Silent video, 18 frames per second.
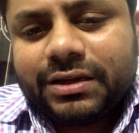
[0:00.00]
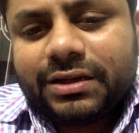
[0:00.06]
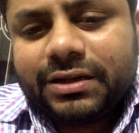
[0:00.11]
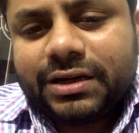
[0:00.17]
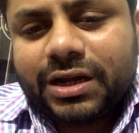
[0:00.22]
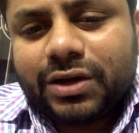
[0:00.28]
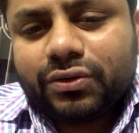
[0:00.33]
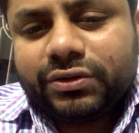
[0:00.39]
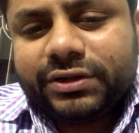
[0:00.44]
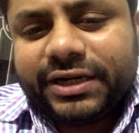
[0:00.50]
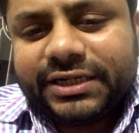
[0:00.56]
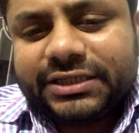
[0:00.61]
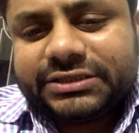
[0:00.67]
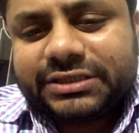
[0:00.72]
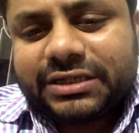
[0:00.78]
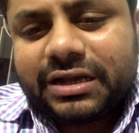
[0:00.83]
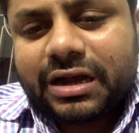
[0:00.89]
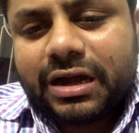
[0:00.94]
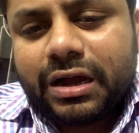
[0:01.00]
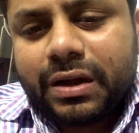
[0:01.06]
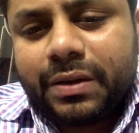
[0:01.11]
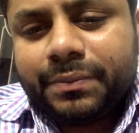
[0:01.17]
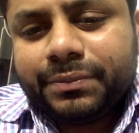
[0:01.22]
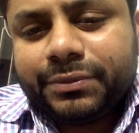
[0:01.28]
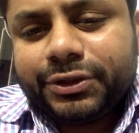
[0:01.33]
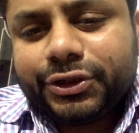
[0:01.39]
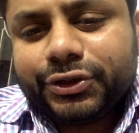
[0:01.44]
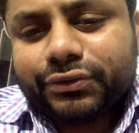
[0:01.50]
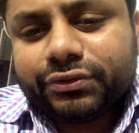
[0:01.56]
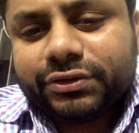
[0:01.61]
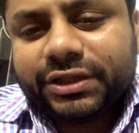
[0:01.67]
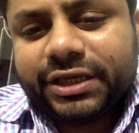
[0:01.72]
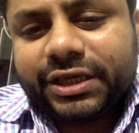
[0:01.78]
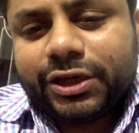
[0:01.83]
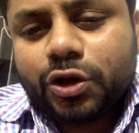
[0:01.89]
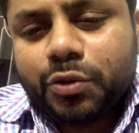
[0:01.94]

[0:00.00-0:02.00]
Now let's come to the